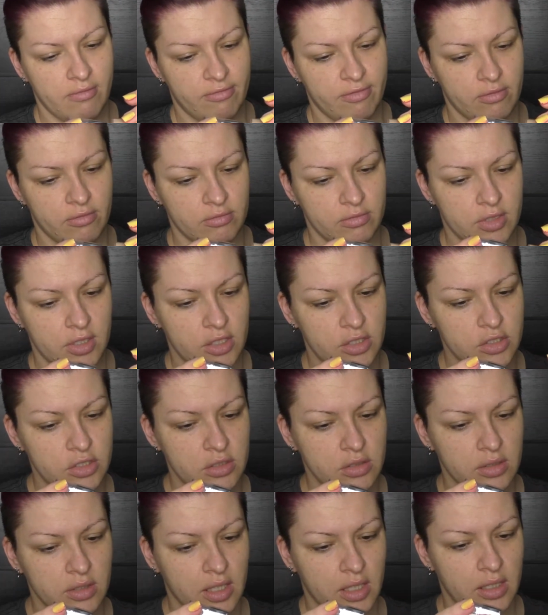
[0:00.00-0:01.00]

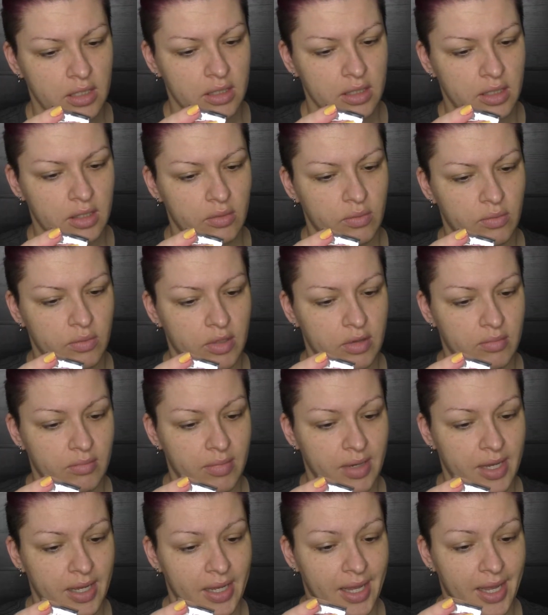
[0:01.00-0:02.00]
foundation lately with
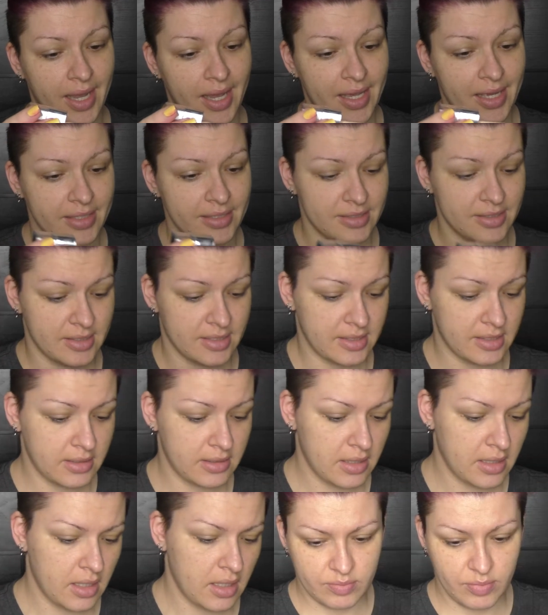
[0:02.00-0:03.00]
my hands.
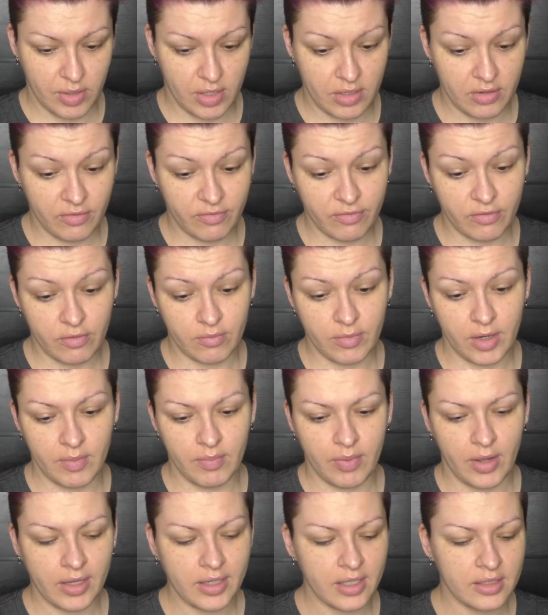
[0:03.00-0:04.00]
It's better for my
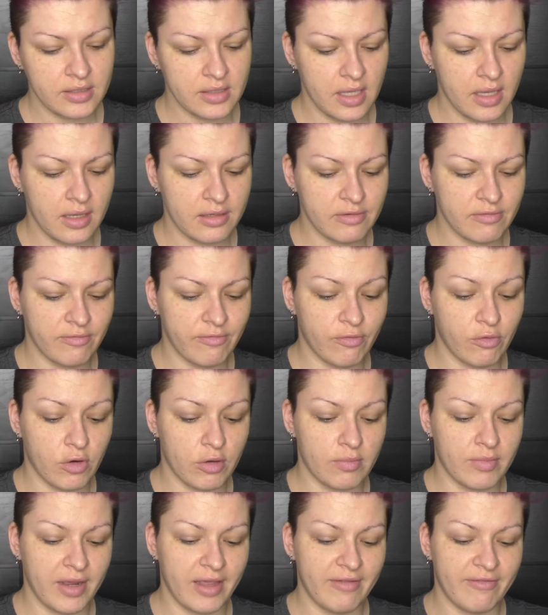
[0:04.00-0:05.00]
pocket and
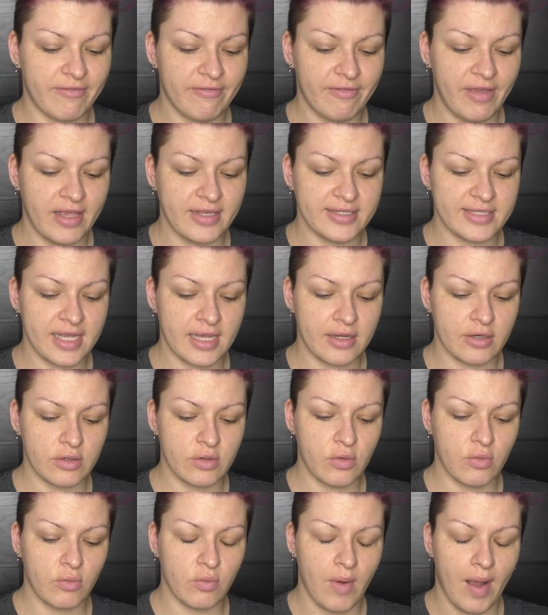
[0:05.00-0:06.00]
for my face. I don't
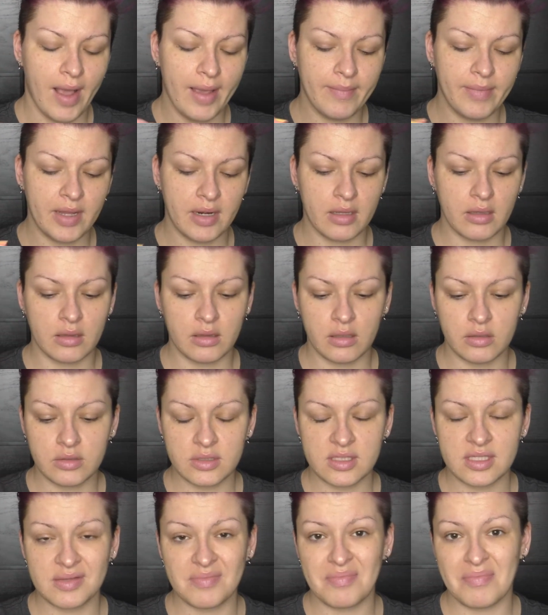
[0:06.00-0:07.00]
know why, but it
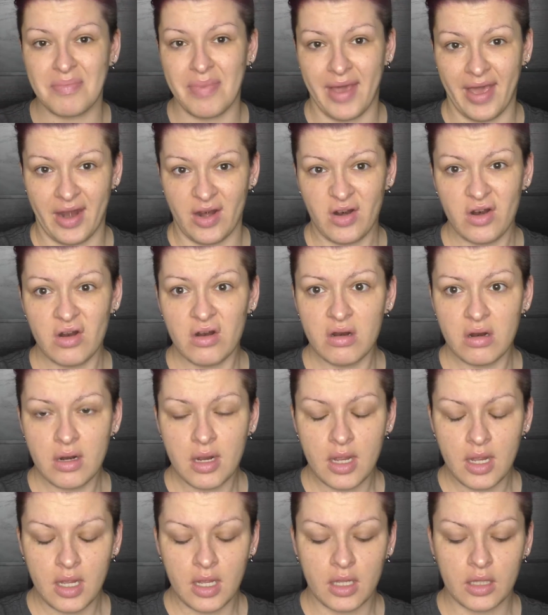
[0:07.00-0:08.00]
looks better.
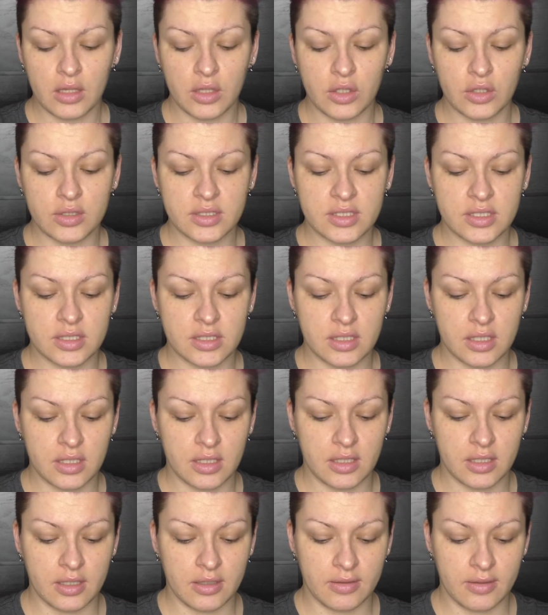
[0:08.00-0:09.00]
It looks,
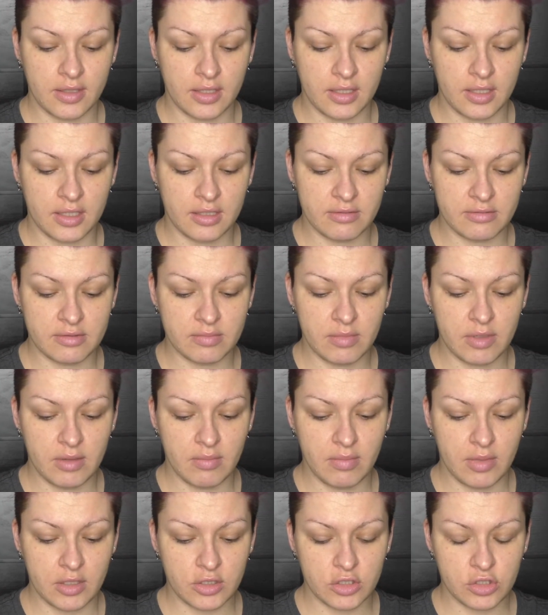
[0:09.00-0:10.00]
it gives me
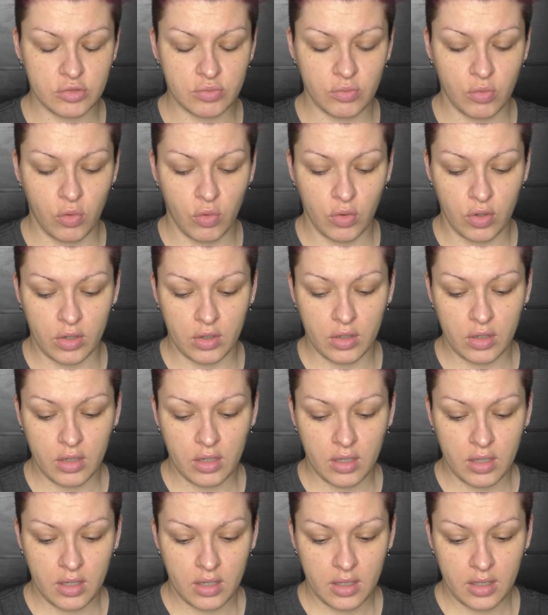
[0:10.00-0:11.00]
much more
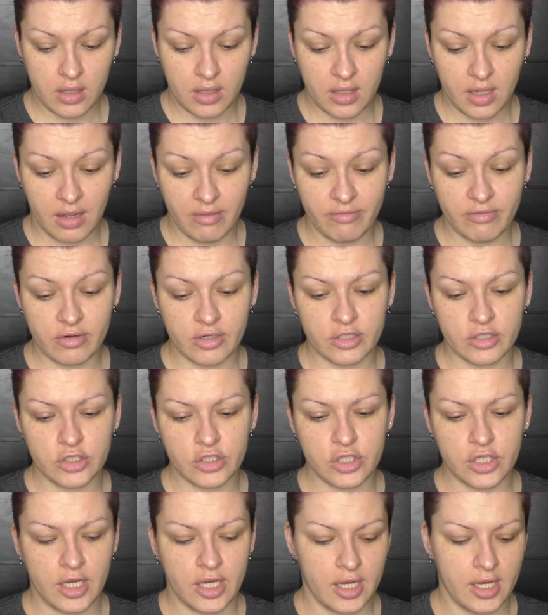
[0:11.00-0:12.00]

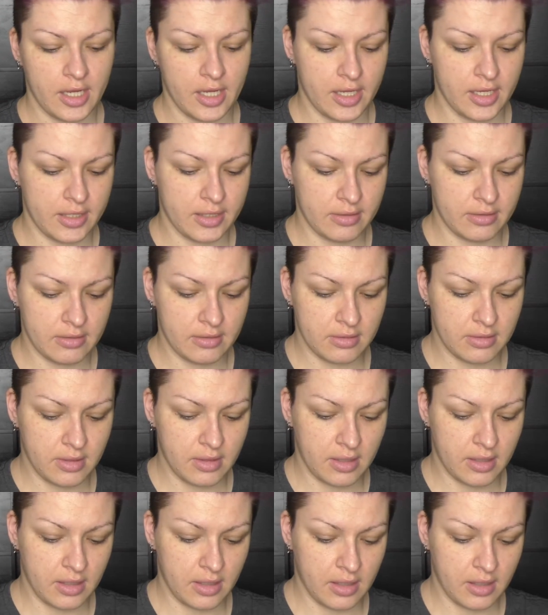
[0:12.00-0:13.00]
coverage, and
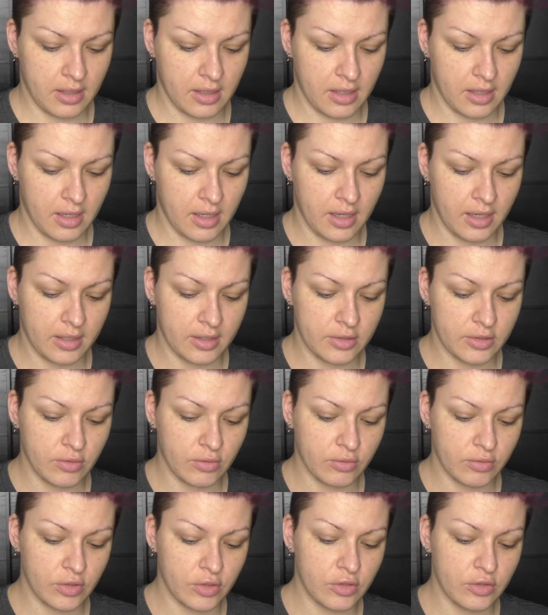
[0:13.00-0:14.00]
I
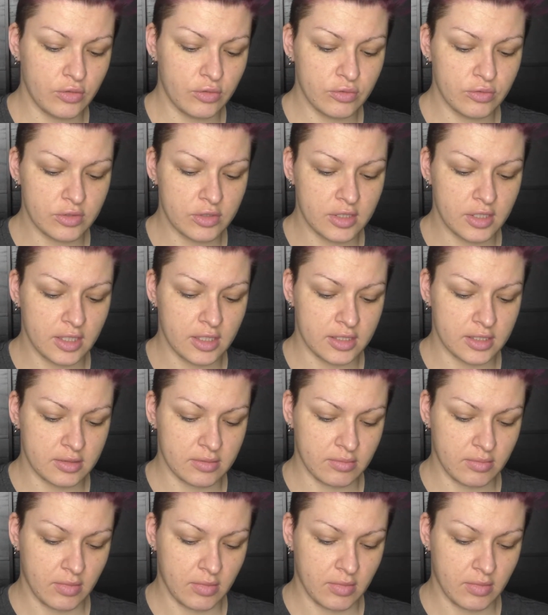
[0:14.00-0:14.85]
don't use as